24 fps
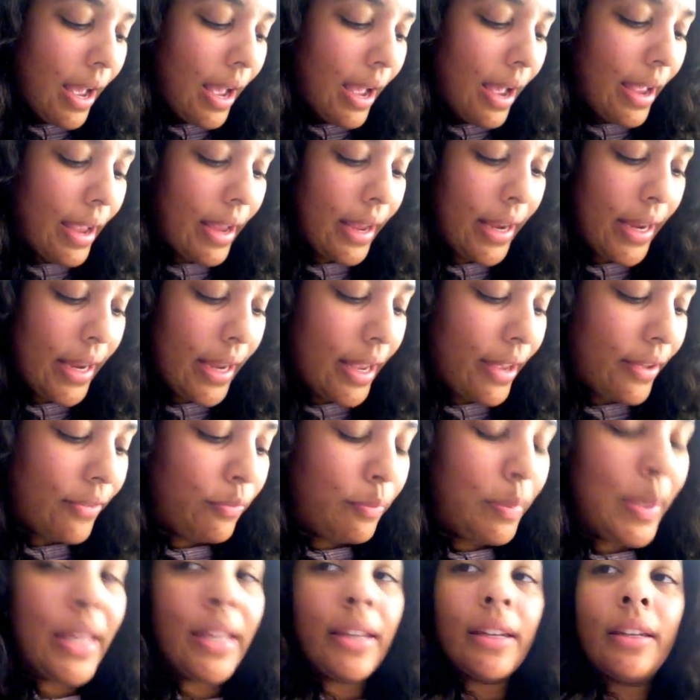I
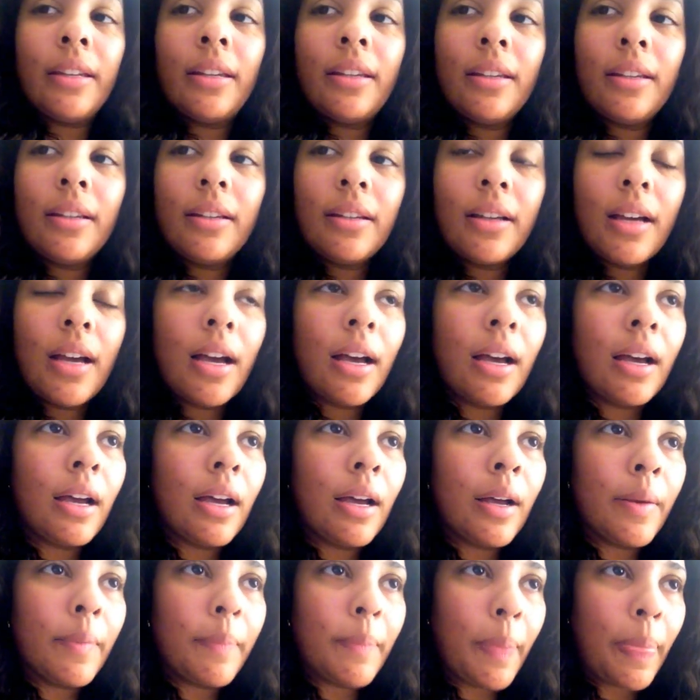have been
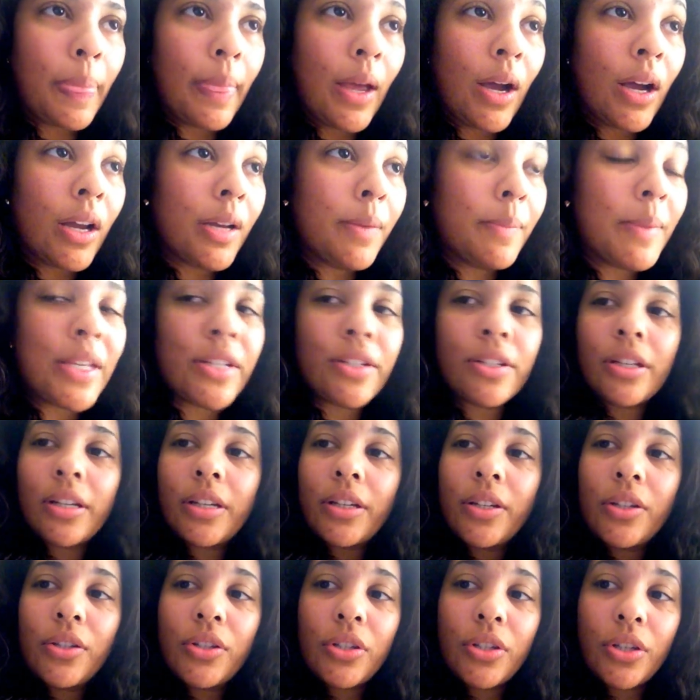on a
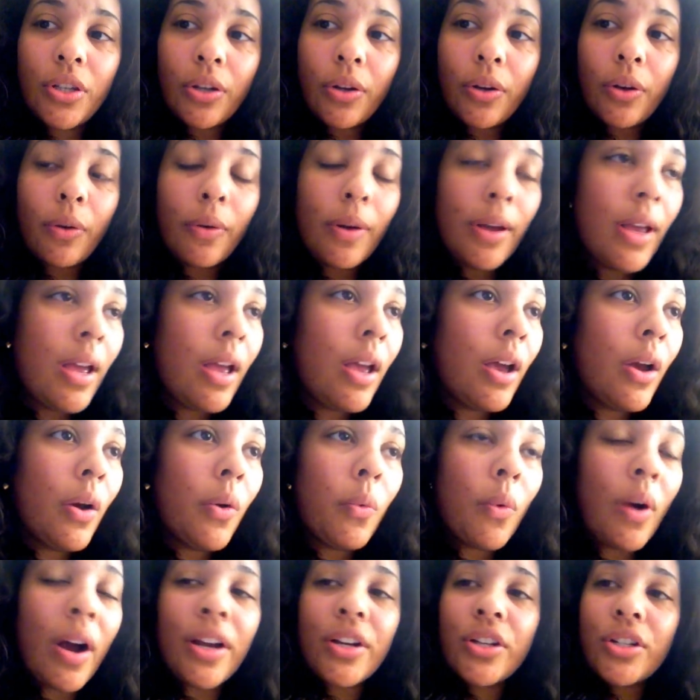mission to
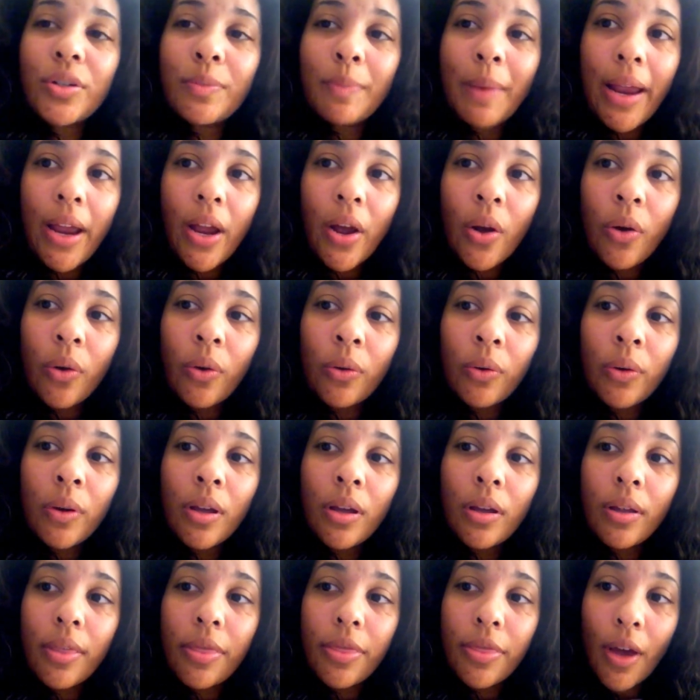watch my own
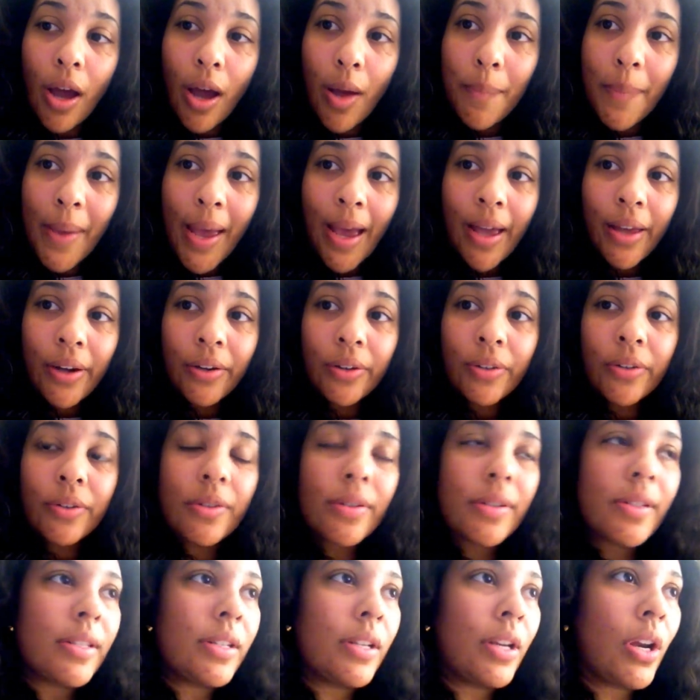thought
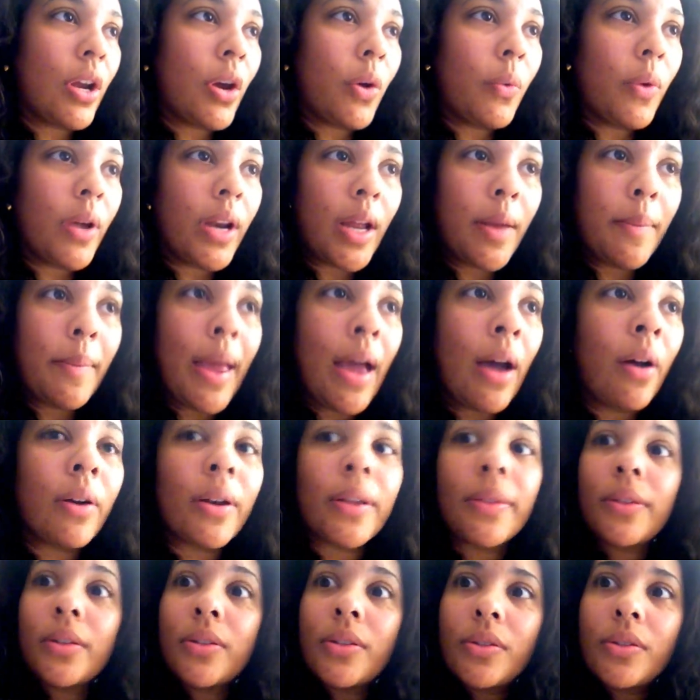patterns. When I'm out at the